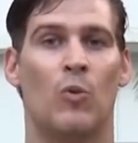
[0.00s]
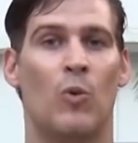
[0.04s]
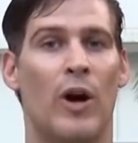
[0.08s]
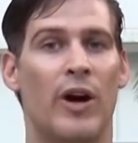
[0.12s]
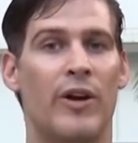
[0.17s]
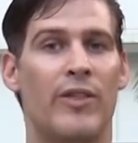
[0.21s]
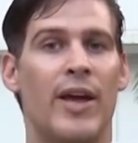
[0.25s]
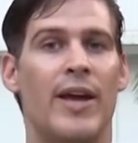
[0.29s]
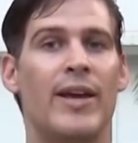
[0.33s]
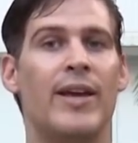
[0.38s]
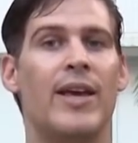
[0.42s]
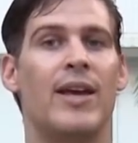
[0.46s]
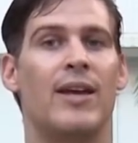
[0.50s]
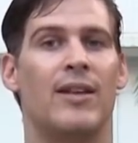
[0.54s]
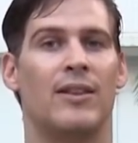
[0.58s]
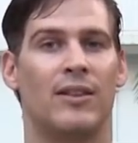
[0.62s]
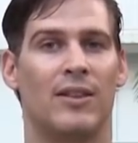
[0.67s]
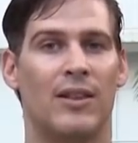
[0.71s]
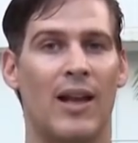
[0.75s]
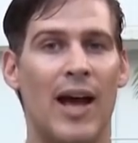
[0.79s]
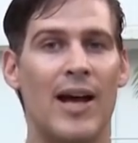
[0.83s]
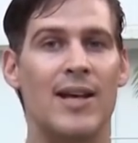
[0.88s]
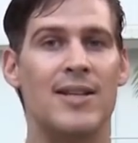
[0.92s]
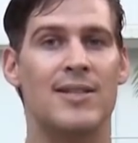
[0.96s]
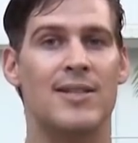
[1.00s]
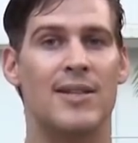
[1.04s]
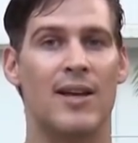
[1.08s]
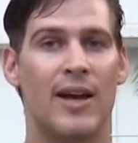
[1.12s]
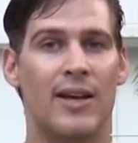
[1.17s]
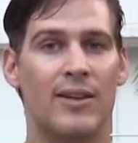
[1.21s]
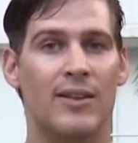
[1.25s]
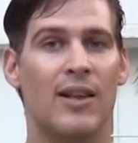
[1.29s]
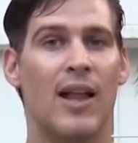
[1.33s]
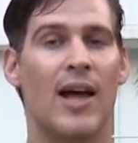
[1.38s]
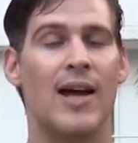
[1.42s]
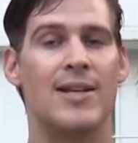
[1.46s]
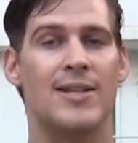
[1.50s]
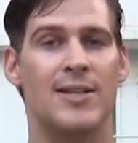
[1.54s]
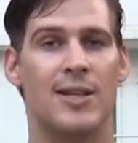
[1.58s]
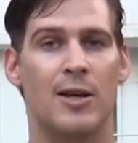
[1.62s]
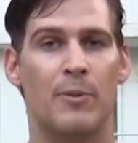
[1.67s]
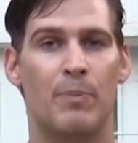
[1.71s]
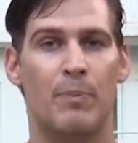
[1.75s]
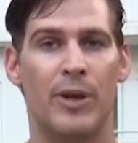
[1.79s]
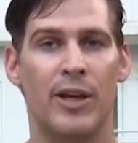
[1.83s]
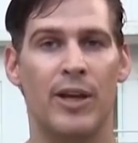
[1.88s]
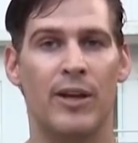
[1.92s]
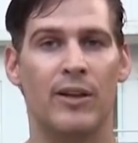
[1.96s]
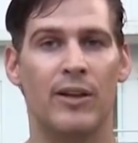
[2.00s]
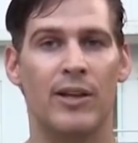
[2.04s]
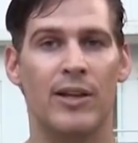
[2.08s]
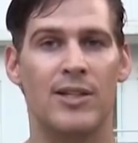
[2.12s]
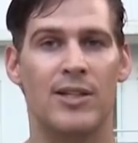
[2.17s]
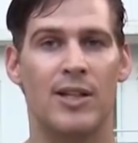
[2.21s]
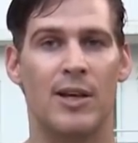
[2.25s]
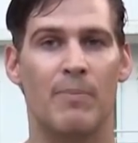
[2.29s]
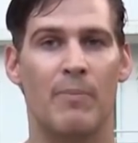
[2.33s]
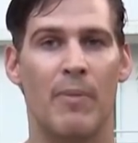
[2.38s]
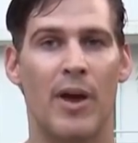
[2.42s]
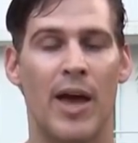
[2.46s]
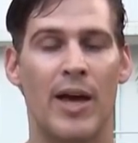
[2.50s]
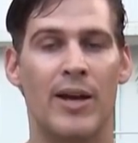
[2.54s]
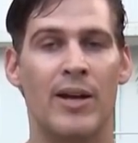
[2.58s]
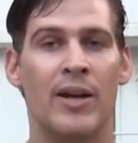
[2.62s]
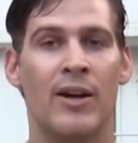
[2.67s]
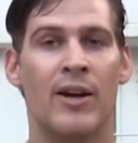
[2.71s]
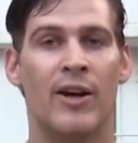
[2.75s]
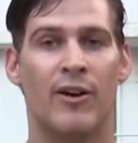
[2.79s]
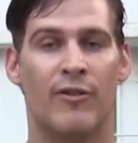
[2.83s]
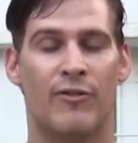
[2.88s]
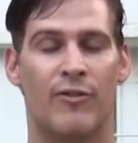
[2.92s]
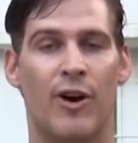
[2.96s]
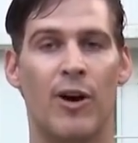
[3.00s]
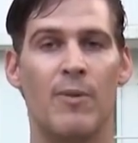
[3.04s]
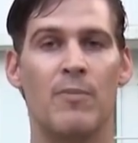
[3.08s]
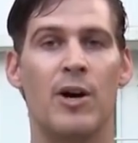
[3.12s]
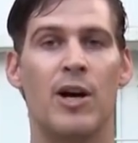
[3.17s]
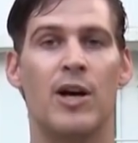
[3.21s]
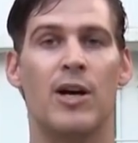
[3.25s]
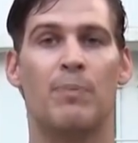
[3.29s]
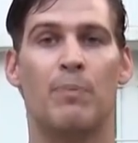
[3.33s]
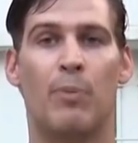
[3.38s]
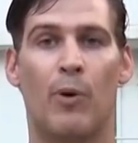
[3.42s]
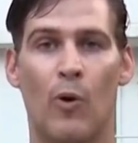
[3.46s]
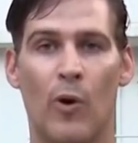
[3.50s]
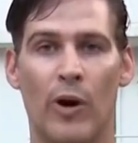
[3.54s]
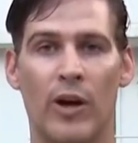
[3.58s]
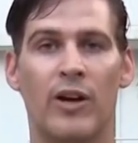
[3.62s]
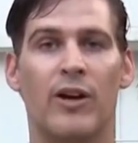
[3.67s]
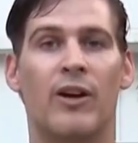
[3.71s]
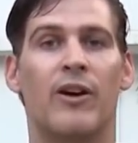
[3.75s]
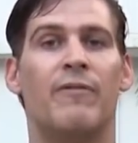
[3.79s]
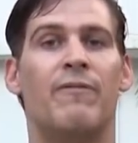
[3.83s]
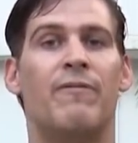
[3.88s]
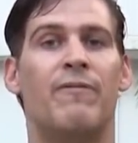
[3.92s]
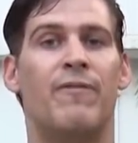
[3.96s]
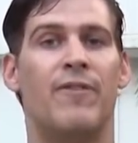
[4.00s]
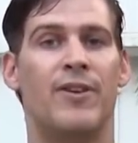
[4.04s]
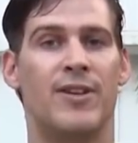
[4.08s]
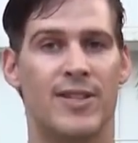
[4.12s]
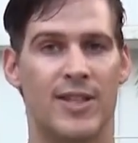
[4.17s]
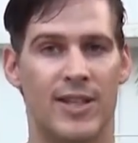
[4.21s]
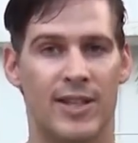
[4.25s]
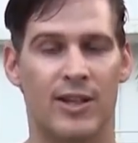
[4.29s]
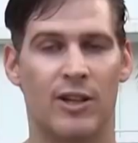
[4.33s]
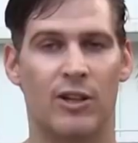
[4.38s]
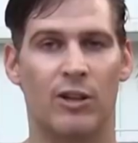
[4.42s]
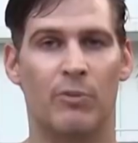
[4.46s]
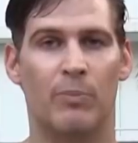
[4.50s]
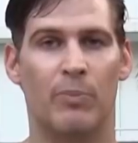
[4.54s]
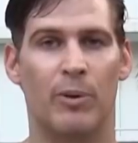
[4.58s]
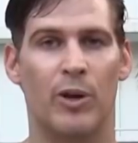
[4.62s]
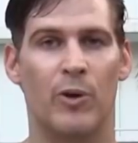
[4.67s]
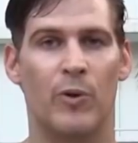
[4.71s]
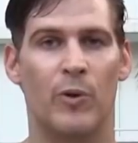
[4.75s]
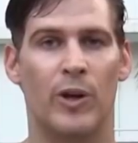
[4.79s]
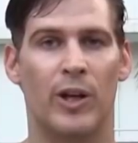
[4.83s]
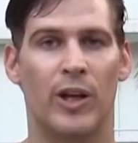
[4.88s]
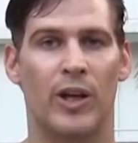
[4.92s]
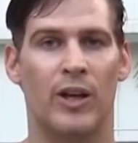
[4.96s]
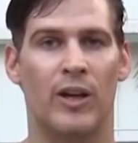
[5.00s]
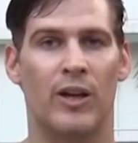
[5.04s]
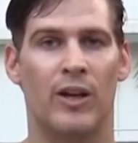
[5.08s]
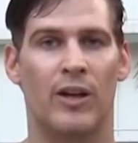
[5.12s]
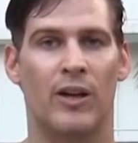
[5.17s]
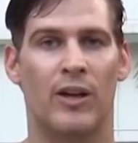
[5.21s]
where they get less and less appealing to men from a point of physical beauty.